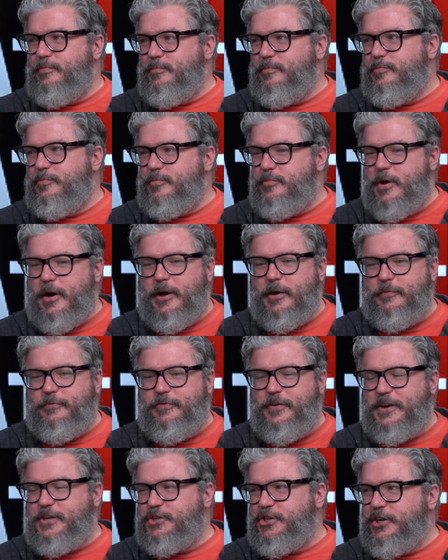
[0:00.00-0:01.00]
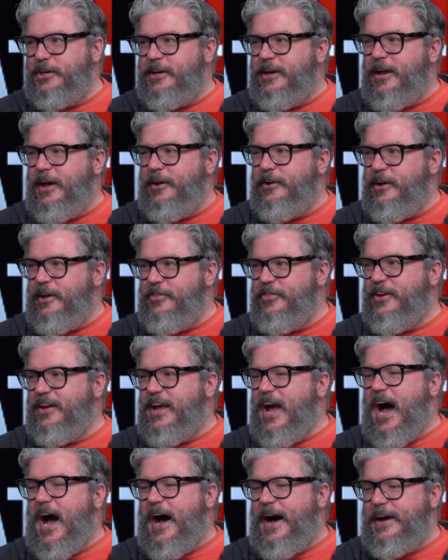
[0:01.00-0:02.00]
yeah, yeah, uh, fiction and in the
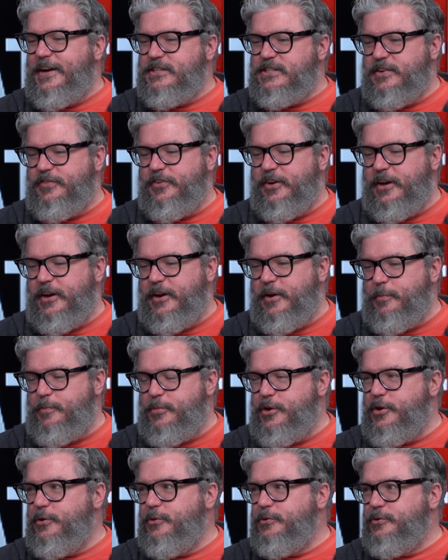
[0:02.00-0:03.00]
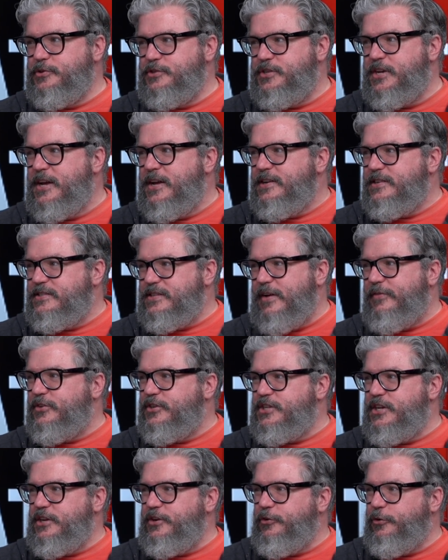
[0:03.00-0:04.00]
guise of an abused
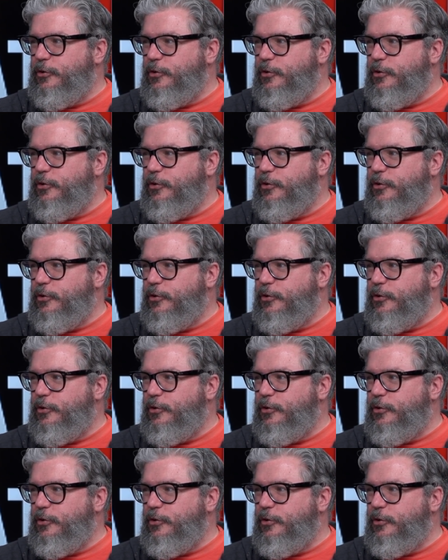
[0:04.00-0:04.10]
17 year